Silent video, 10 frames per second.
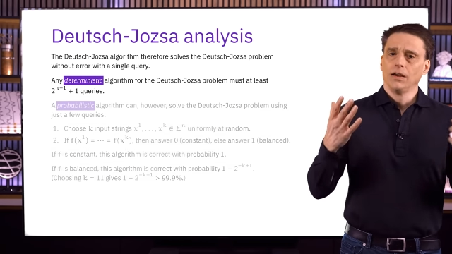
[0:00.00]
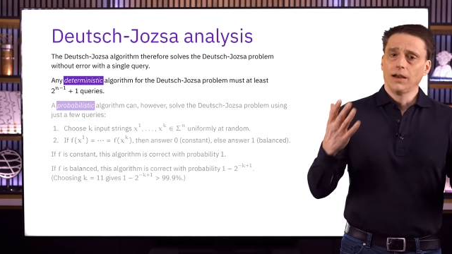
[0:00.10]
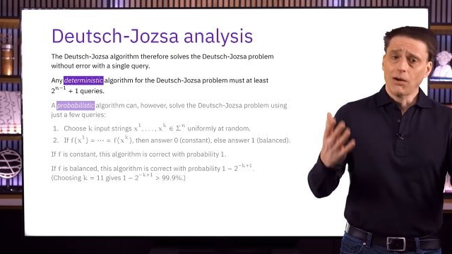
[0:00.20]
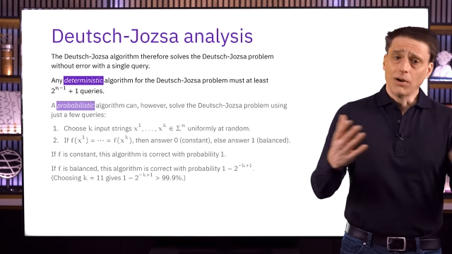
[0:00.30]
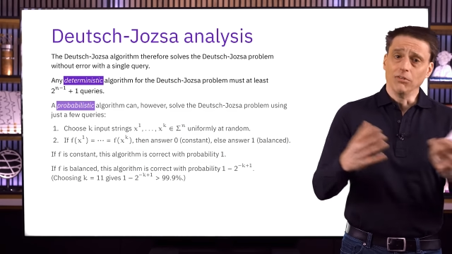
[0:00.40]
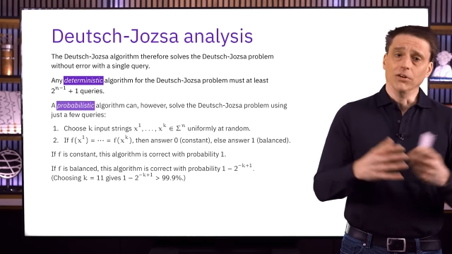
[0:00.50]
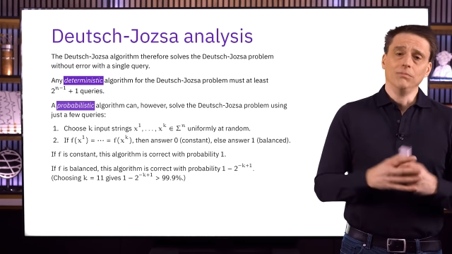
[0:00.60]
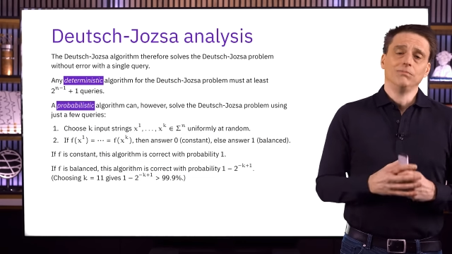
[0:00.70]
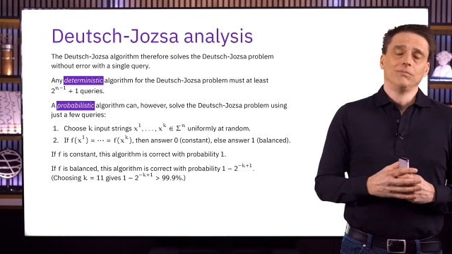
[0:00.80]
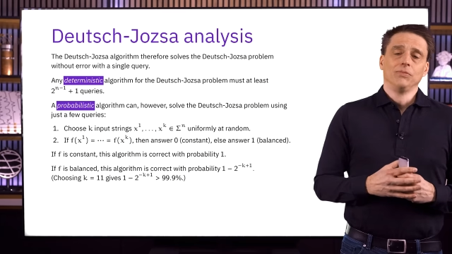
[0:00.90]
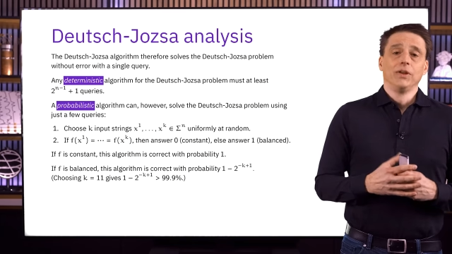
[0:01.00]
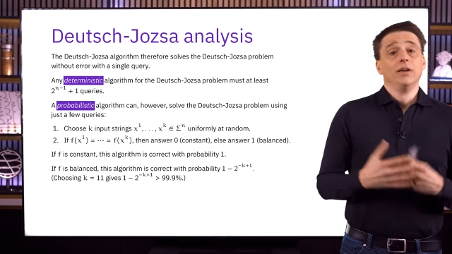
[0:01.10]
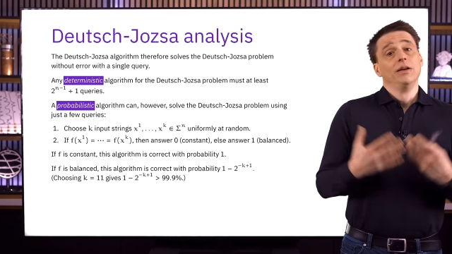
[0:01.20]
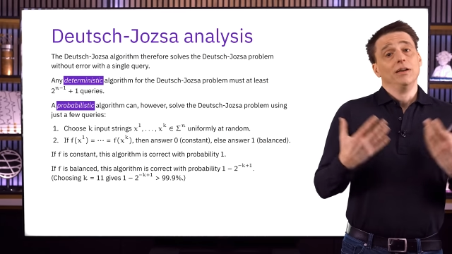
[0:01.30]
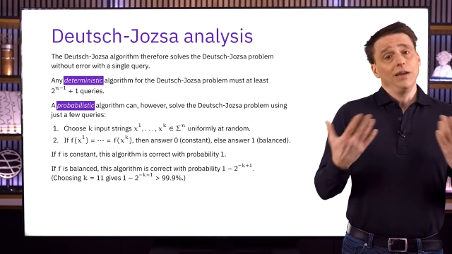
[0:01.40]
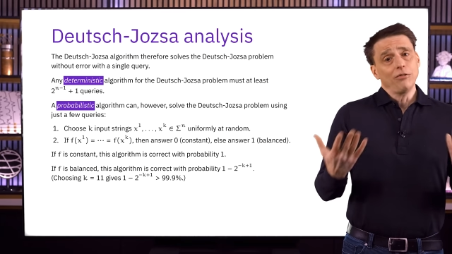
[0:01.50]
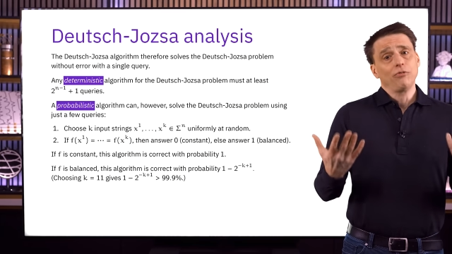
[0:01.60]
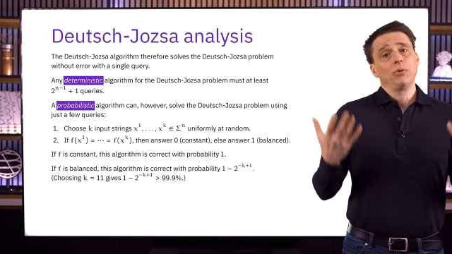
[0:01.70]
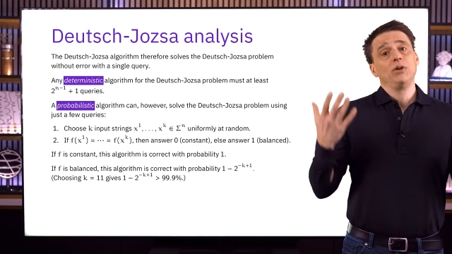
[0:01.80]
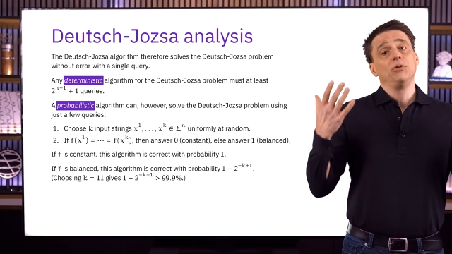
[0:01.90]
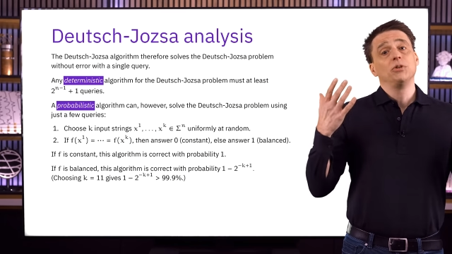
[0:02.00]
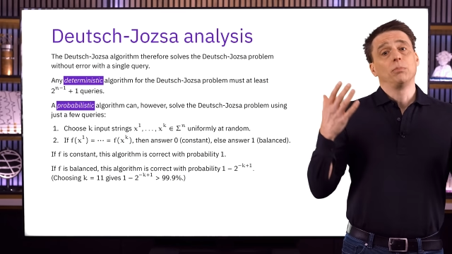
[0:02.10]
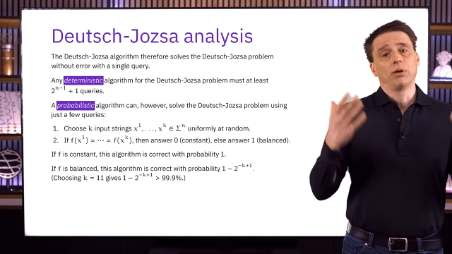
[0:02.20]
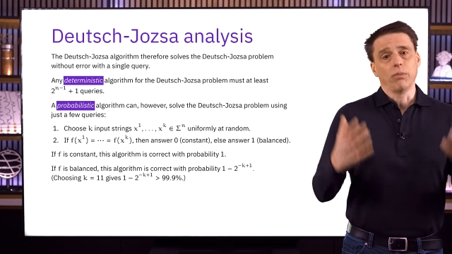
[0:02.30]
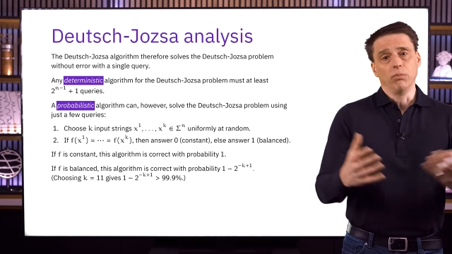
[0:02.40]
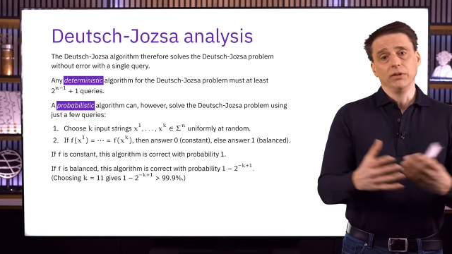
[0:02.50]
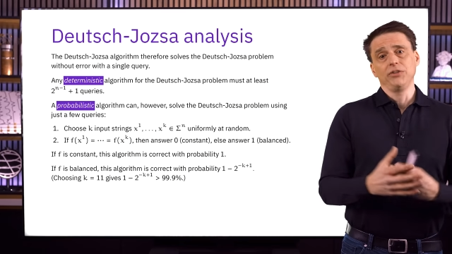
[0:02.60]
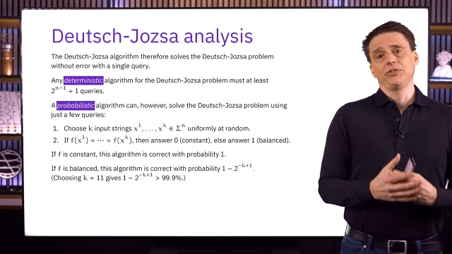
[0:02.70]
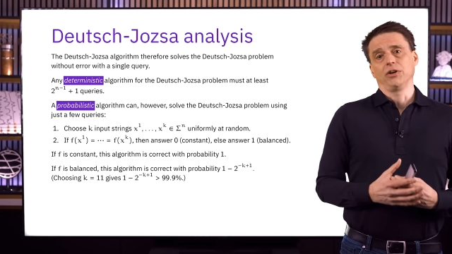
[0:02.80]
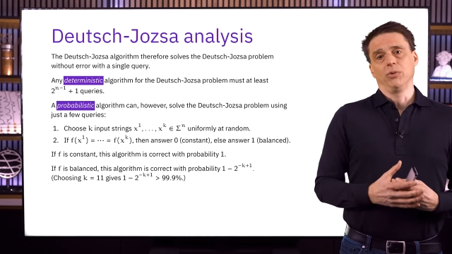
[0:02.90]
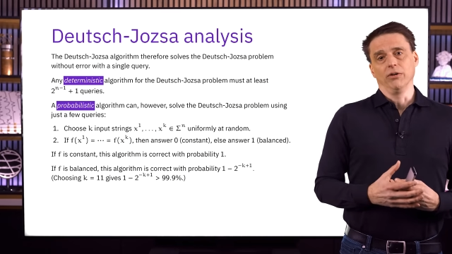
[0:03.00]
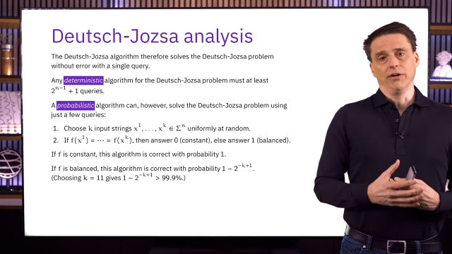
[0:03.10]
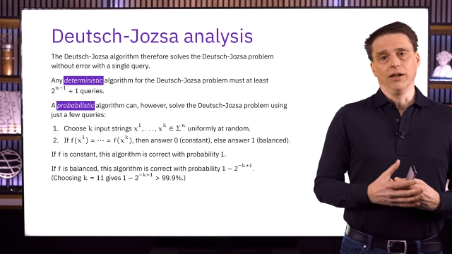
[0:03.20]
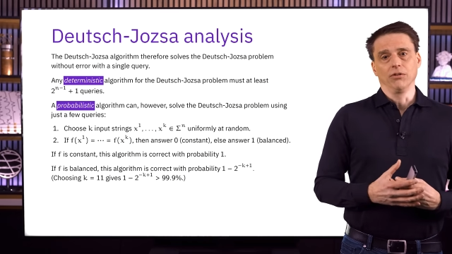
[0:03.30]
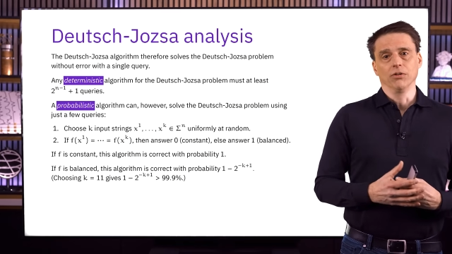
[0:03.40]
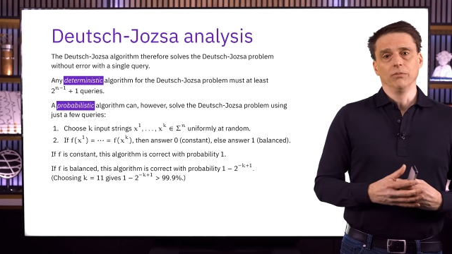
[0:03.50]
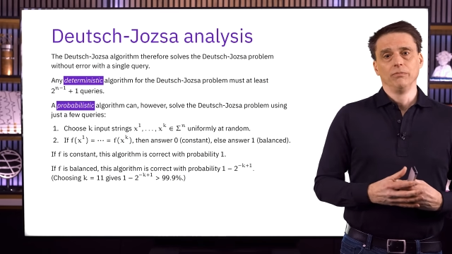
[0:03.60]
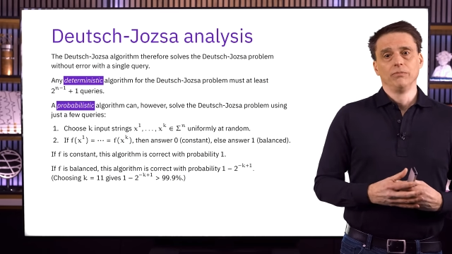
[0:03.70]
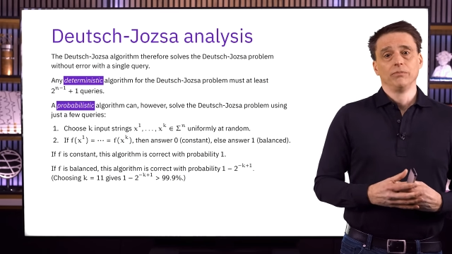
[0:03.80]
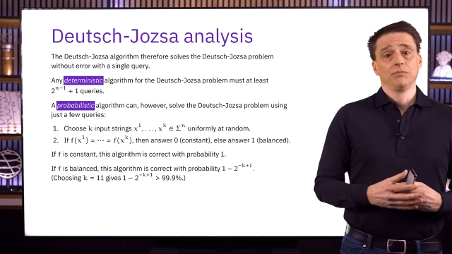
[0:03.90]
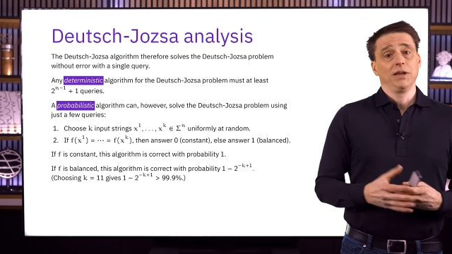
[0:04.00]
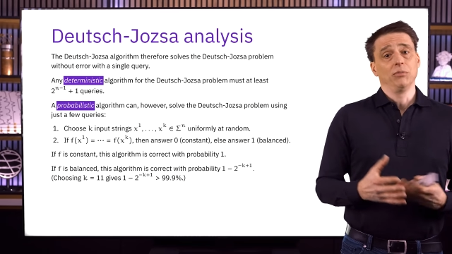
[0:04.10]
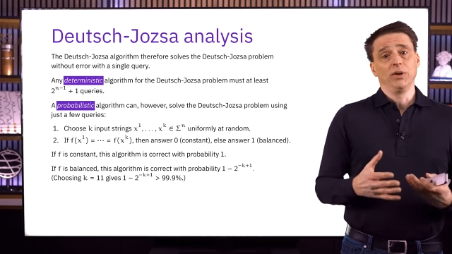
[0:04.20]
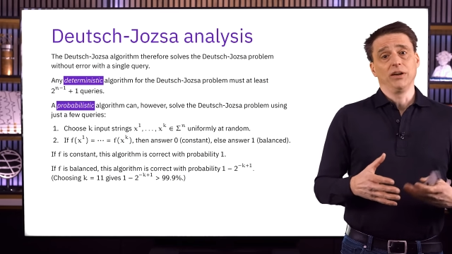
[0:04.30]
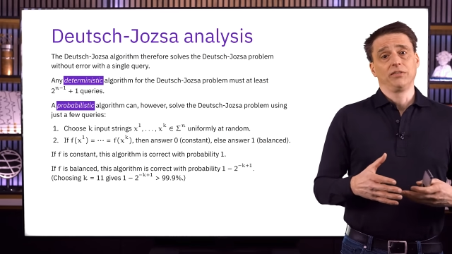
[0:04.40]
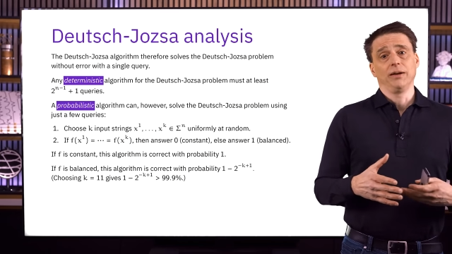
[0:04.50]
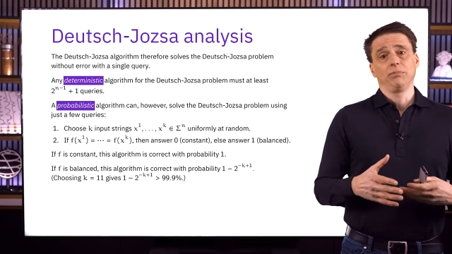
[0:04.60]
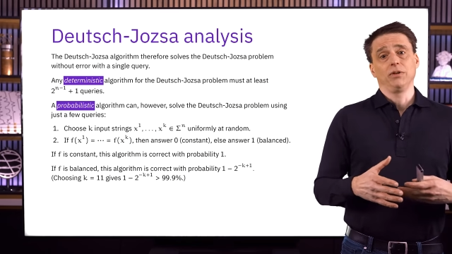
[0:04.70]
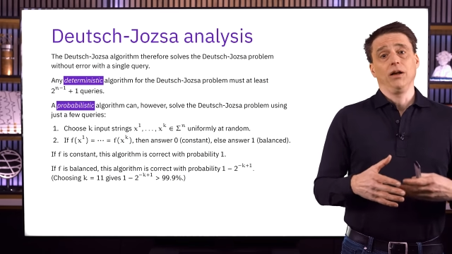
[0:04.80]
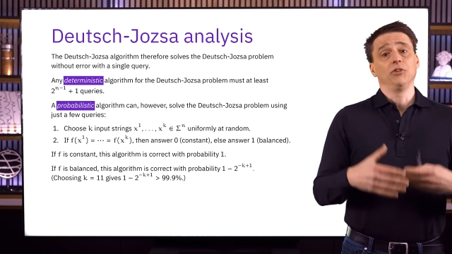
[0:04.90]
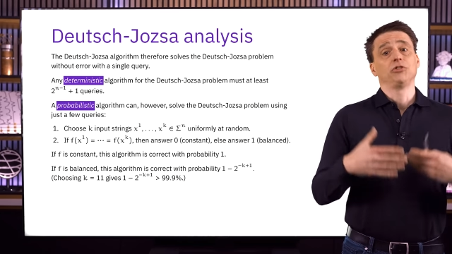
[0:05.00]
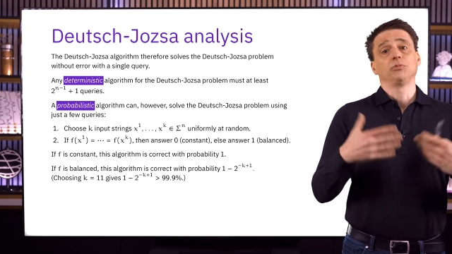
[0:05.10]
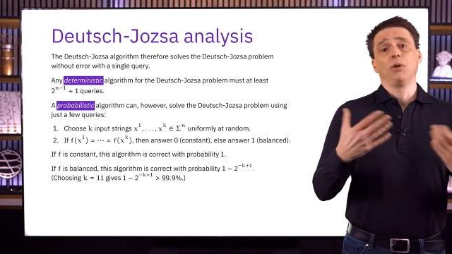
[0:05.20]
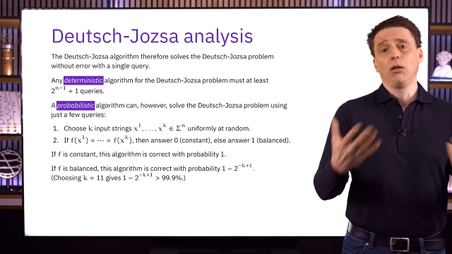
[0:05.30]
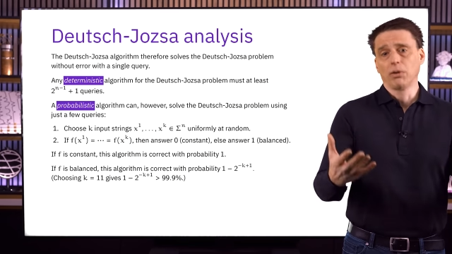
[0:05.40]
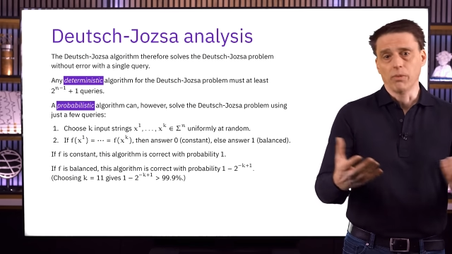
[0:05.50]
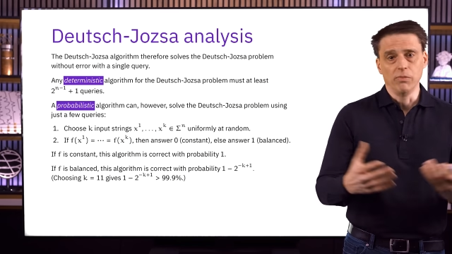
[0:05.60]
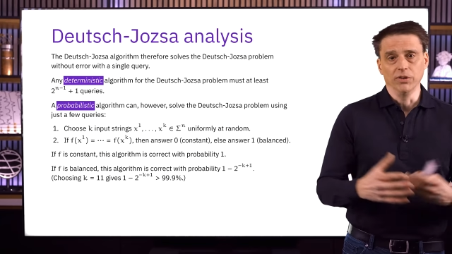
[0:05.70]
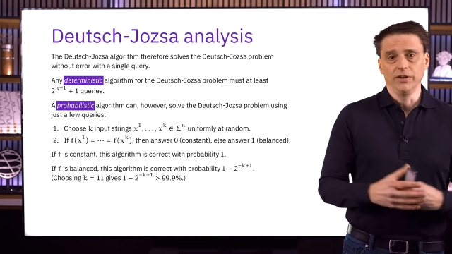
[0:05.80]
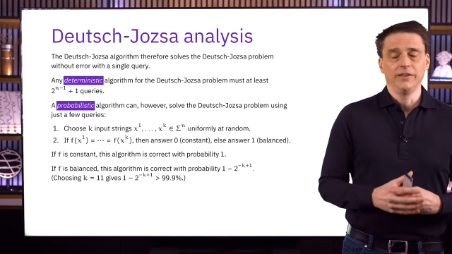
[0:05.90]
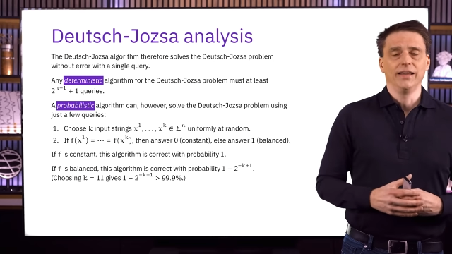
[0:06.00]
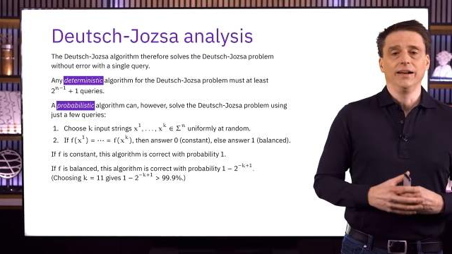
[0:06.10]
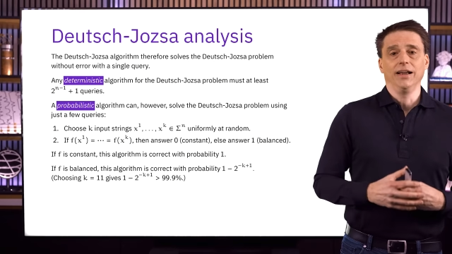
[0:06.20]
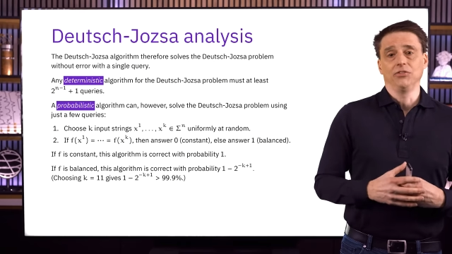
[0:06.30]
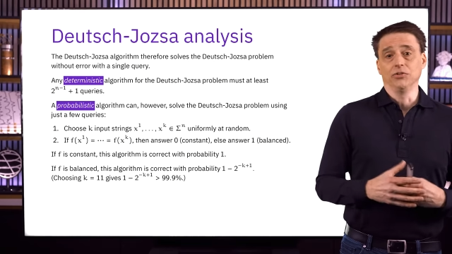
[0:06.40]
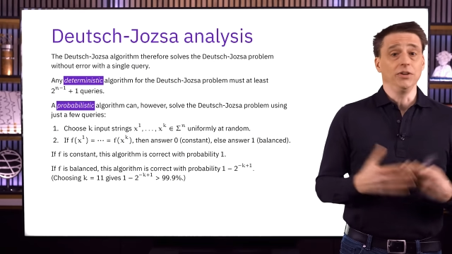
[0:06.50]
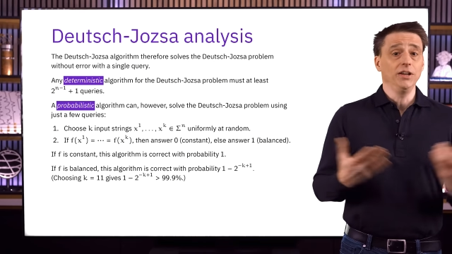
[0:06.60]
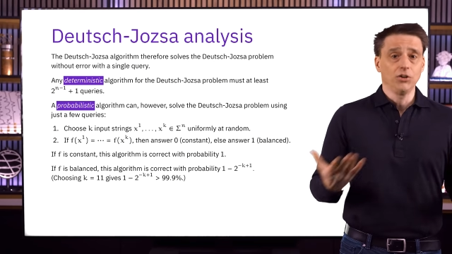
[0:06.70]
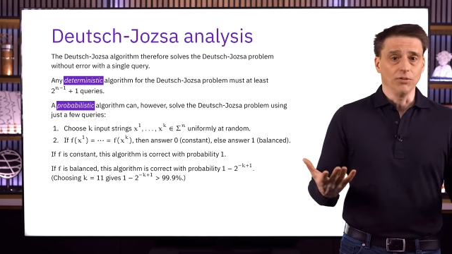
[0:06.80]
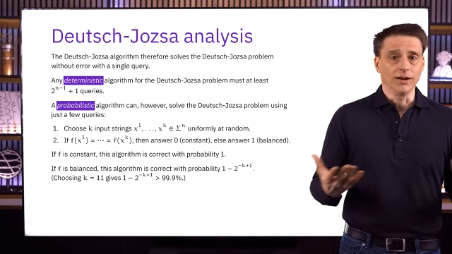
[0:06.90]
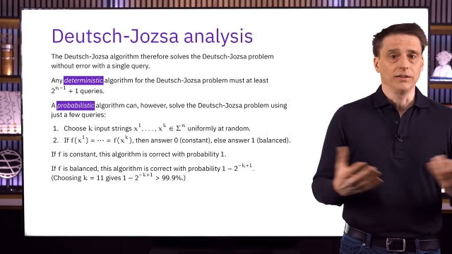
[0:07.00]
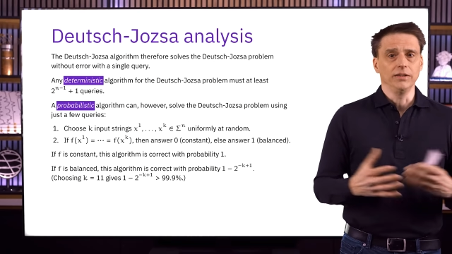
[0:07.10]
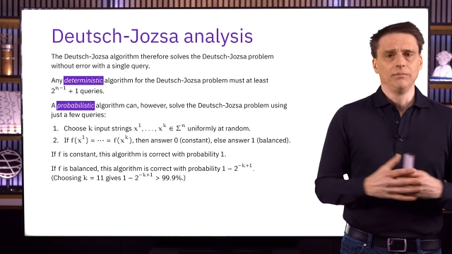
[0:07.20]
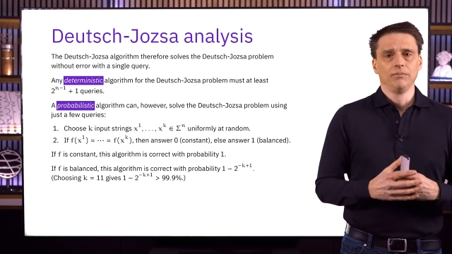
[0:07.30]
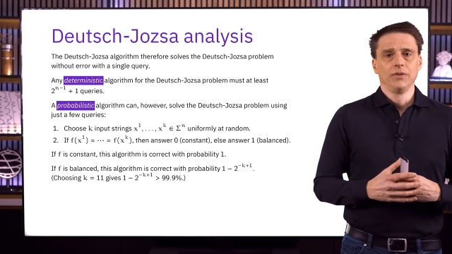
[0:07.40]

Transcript: However, if we use a probabilistic query algorithm, and we accept a small probability that it answers incorrectly,